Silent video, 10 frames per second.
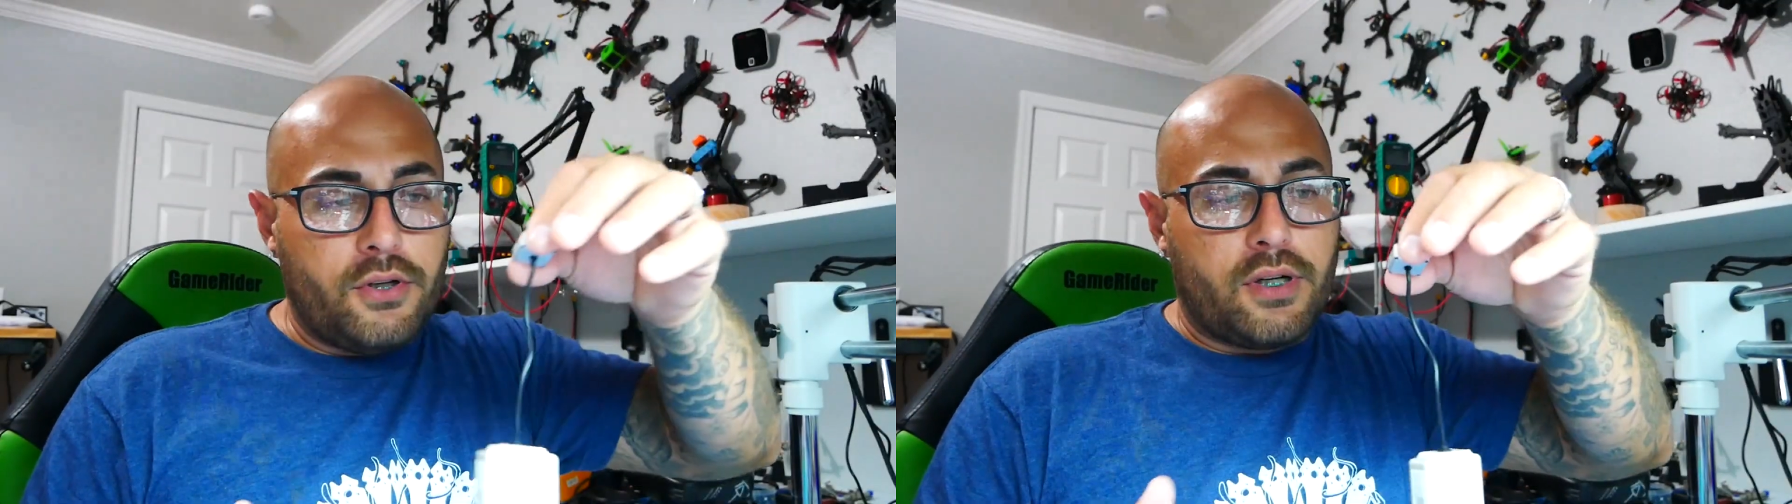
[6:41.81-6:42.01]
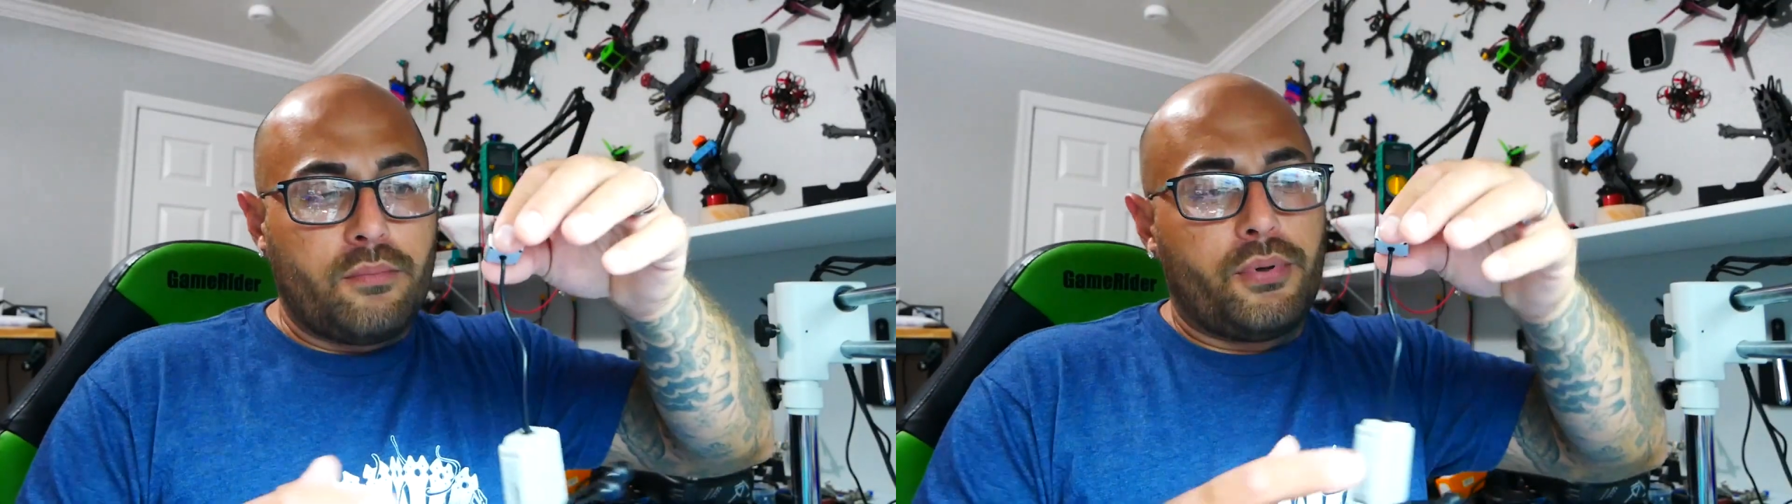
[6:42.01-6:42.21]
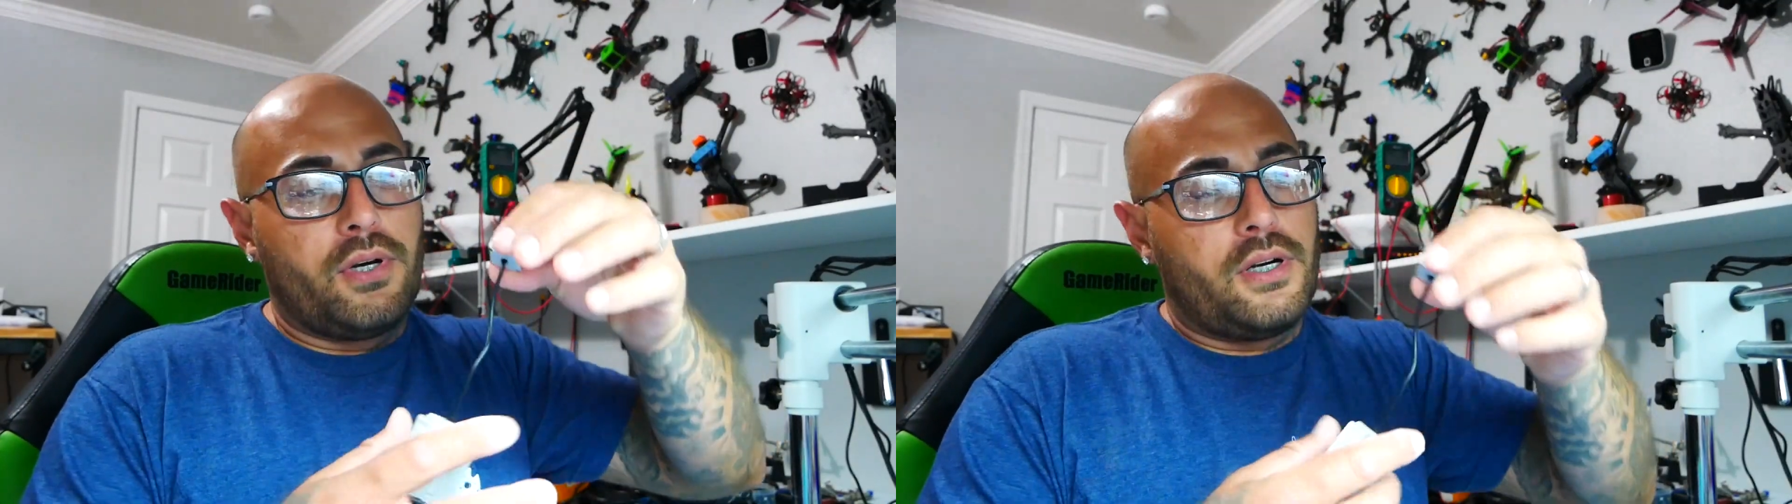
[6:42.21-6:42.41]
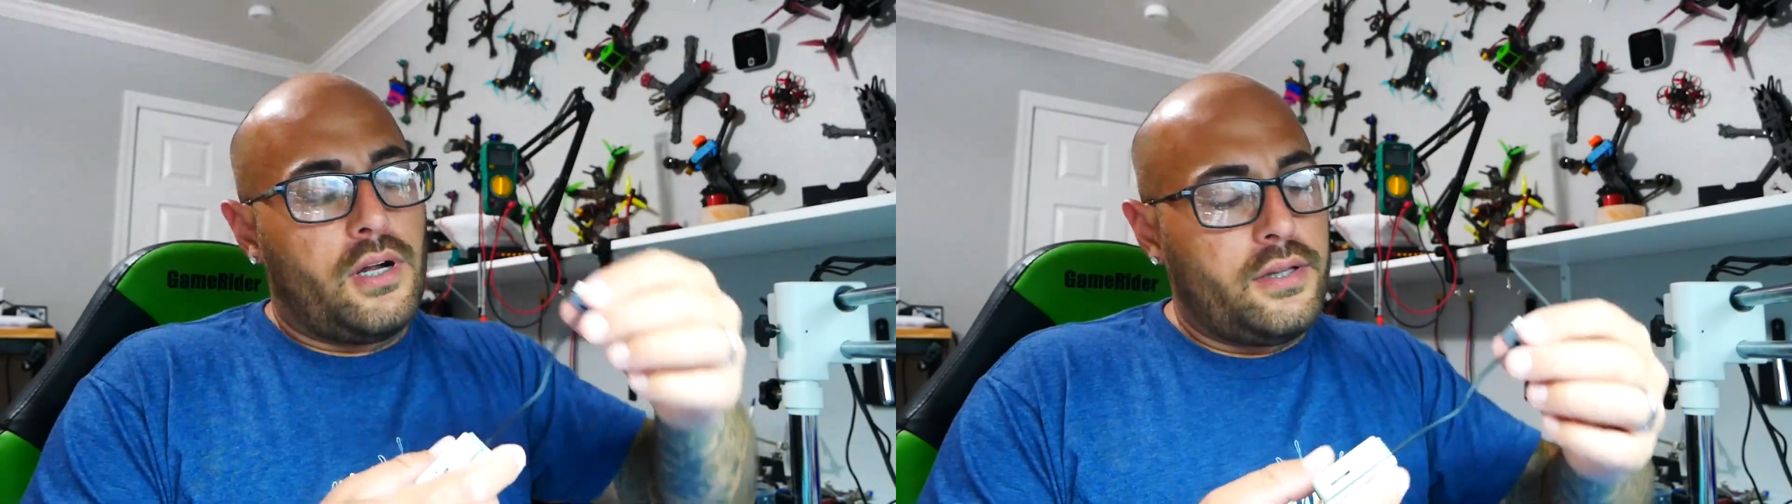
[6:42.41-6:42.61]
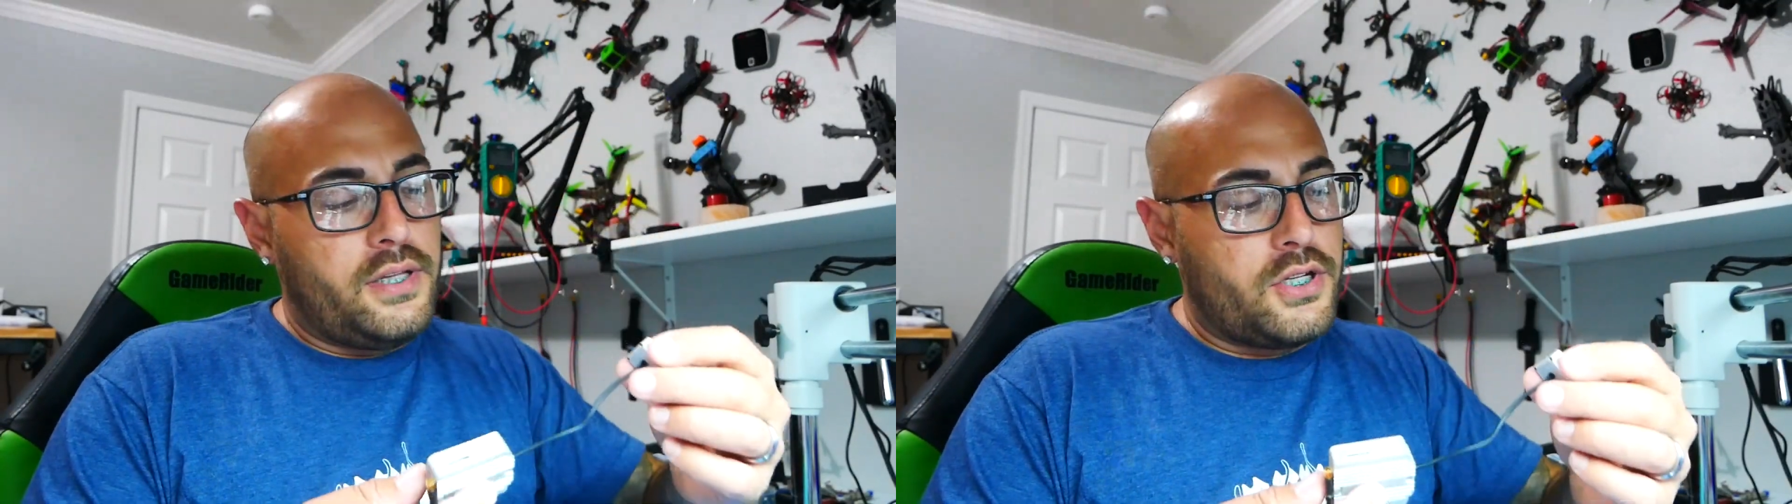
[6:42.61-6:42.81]
you can put it
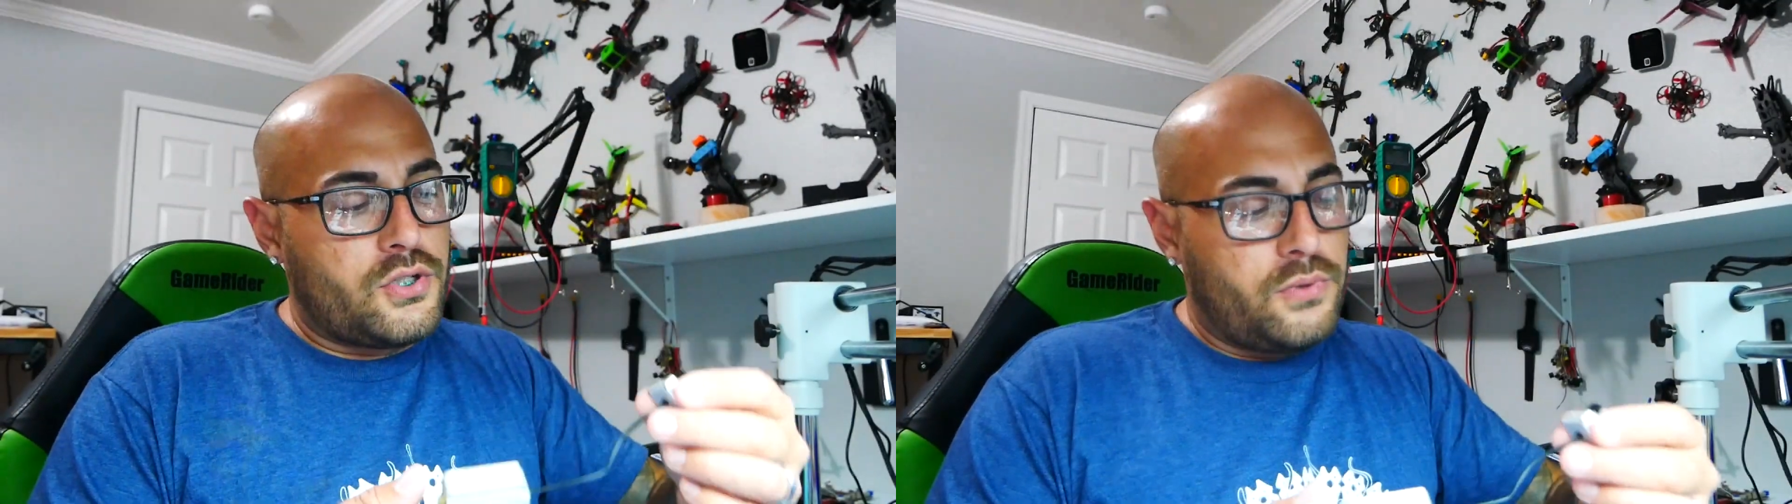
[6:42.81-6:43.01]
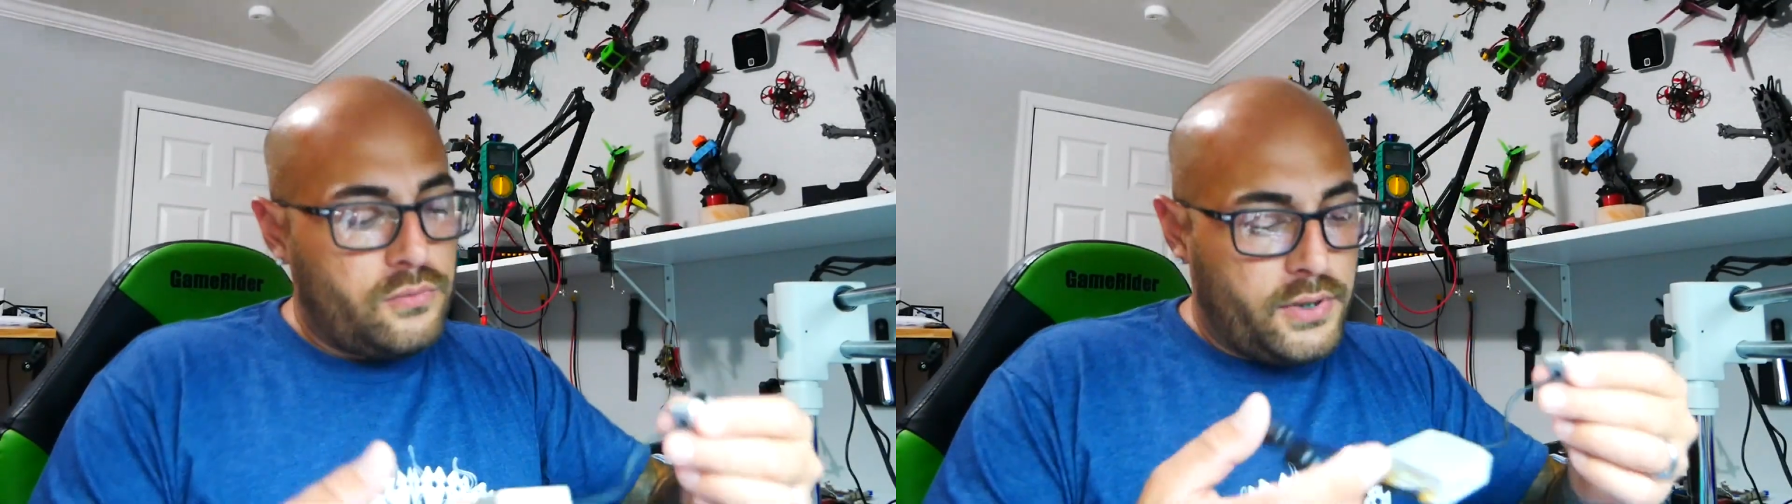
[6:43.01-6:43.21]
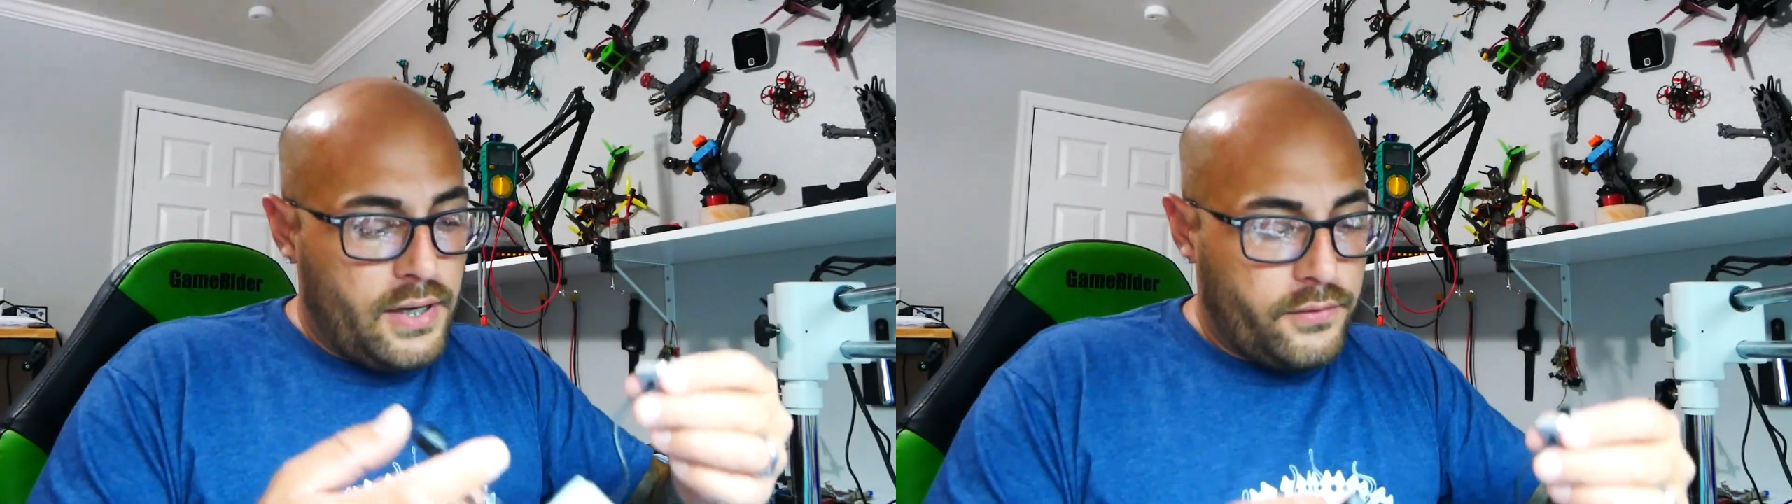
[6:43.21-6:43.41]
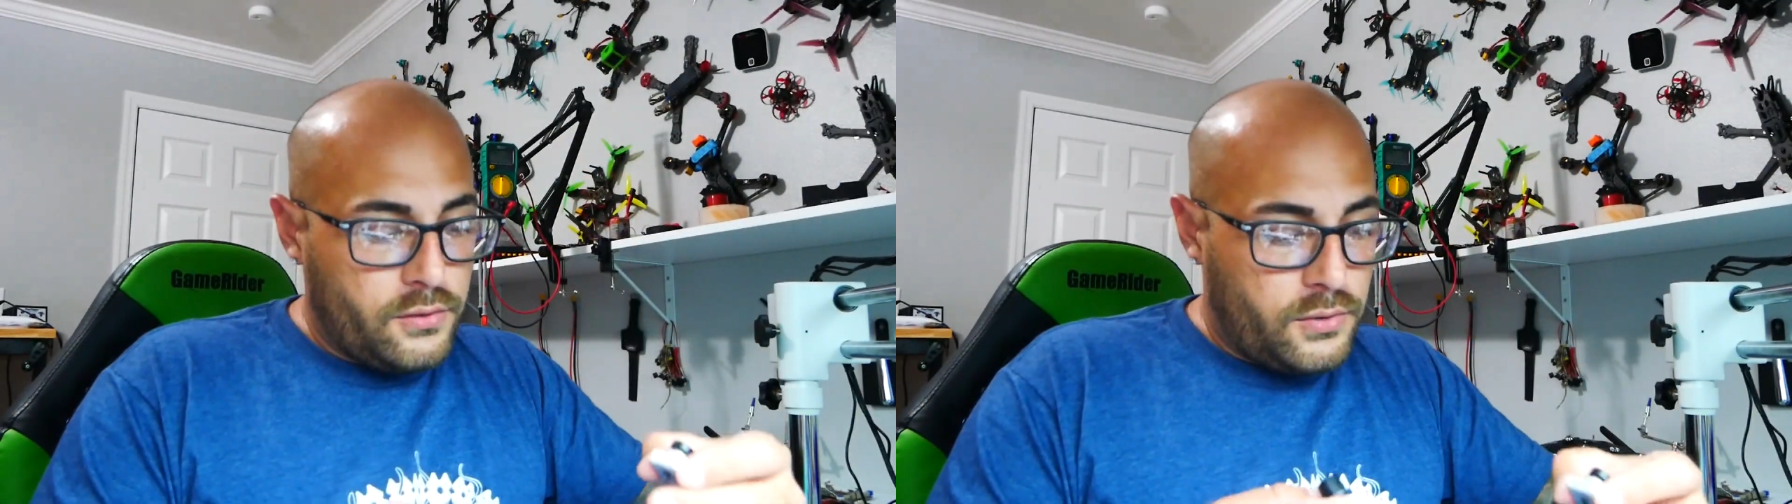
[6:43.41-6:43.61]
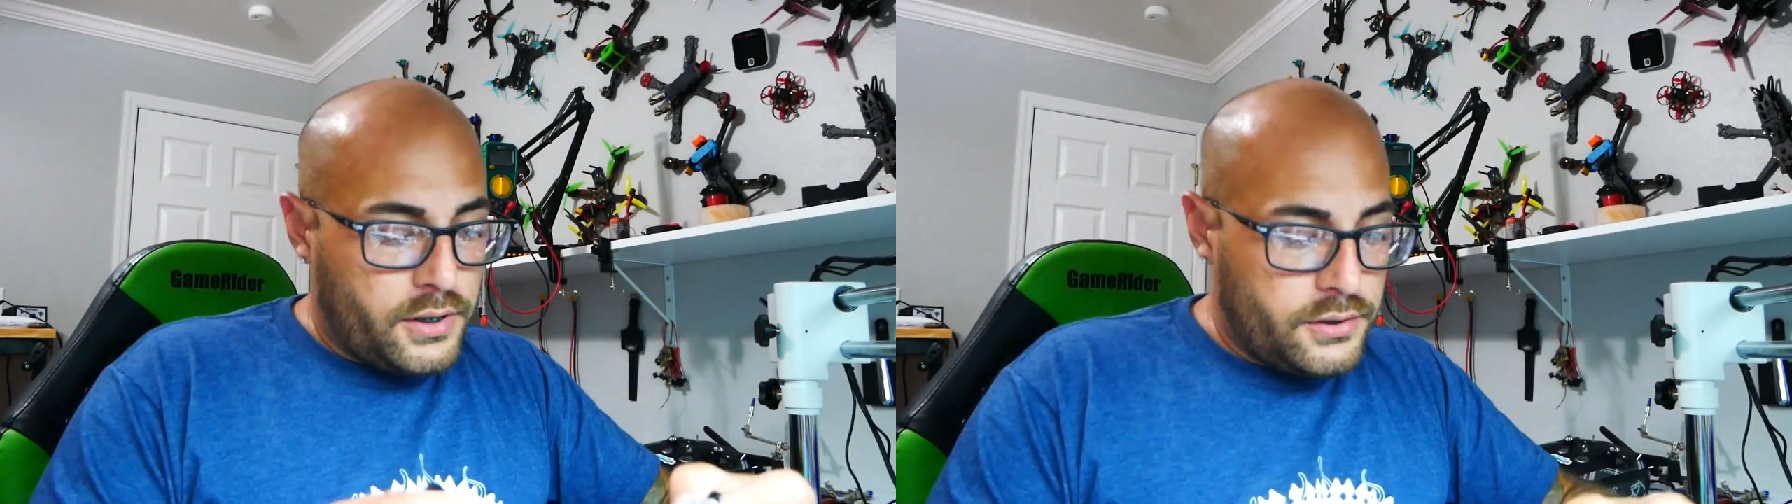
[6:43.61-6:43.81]
on this one, whatever
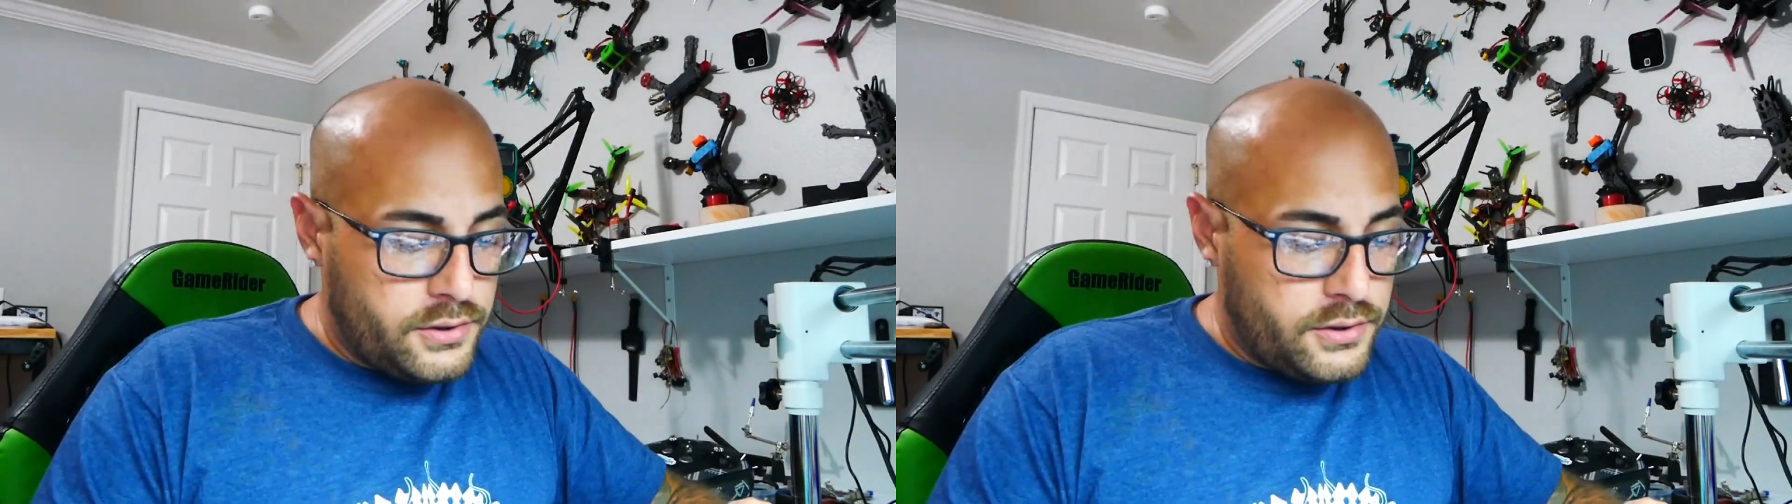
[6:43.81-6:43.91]
you want to